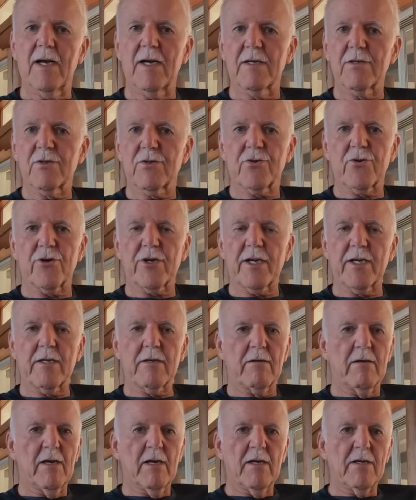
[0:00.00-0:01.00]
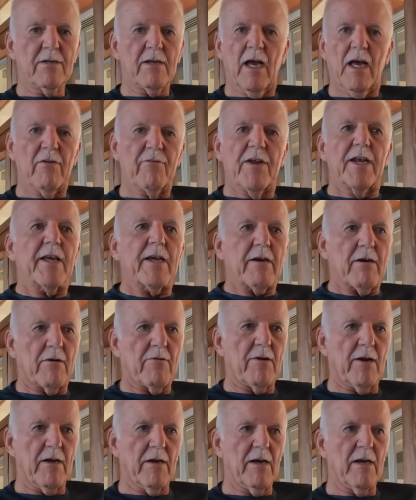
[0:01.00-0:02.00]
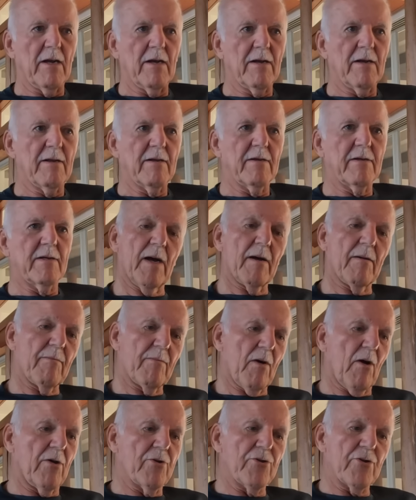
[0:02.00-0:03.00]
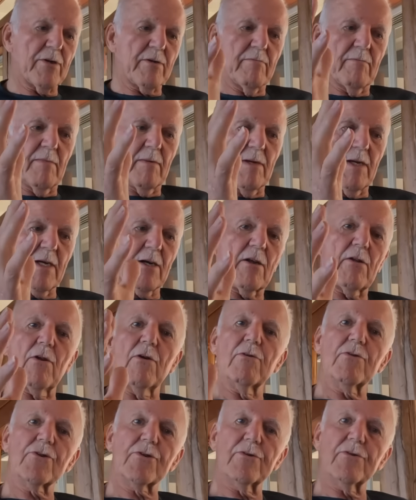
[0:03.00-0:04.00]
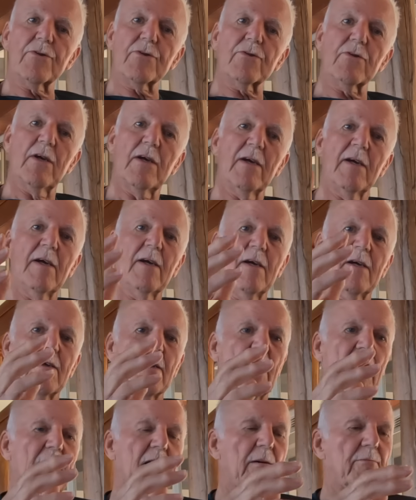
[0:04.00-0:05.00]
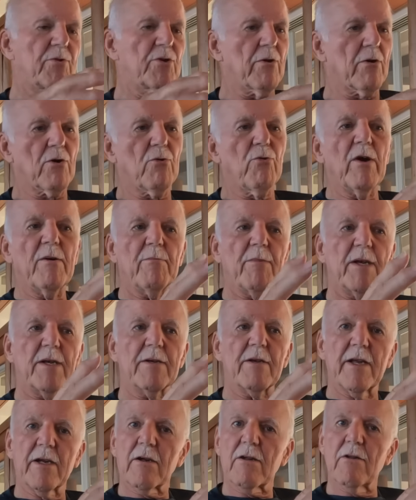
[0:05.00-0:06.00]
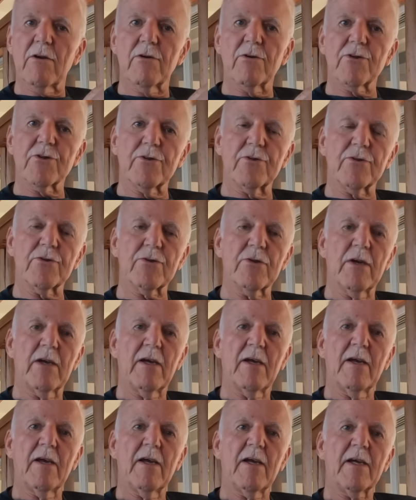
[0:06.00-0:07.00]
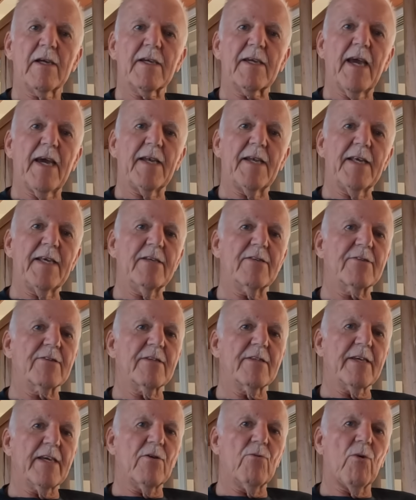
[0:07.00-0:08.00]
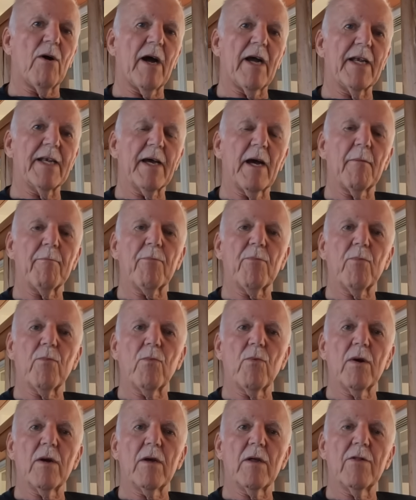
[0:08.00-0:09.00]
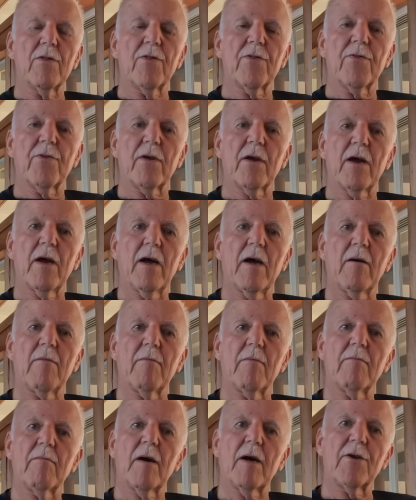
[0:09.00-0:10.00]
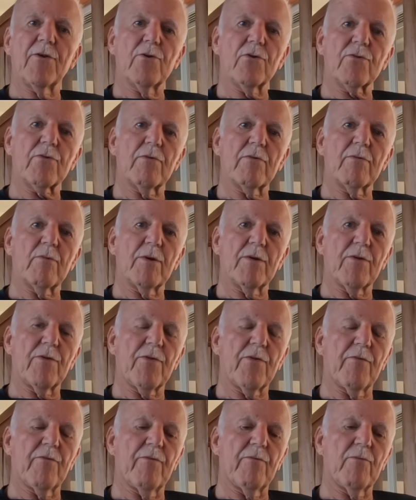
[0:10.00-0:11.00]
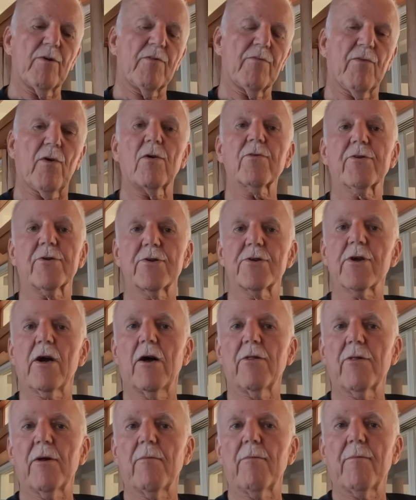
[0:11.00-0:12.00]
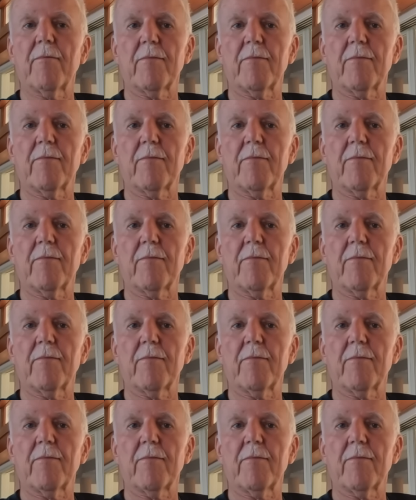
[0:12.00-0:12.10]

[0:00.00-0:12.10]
circuit to have any current on it. All your enclosures, your equipment enclosures can easily wind up with a neutral with voltage on them,